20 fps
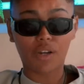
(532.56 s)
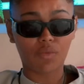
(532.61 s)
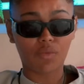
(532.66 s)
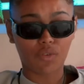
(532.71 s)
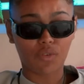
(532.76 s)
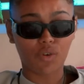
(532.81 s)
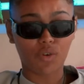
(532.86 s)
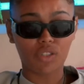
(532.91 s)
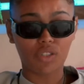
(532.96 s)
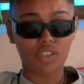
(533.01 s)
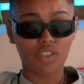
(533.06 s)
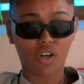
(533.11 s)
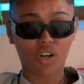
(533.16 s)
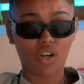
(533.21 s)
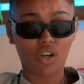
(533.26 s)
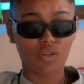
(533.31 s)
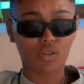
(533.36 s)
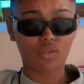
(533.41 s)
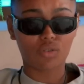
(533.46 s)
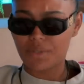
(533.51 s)
with all these
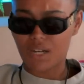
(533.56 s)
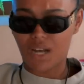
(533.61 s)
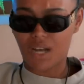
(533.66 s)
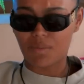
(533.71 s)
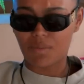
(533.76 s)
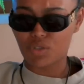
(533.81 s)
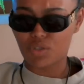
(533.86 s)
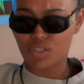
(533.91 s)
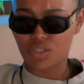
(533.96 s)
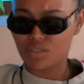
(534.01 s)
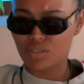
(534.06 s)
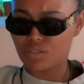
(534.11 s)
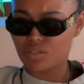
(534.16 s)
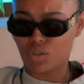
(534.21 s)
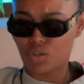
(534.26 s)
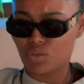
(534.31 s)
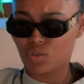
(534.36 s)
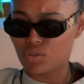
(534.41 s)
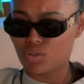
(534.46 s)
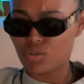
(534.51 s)
girls, I'm going to
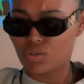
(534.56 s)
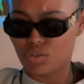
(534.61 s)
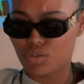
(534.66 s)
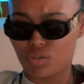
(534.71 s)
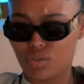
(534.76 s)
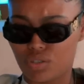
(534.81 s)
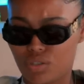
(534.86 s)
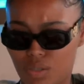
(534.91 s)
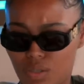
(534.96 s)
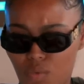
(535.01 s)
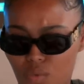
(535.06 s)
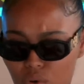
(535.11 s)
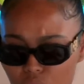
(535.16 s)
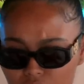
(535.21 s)
talk to Uzi more.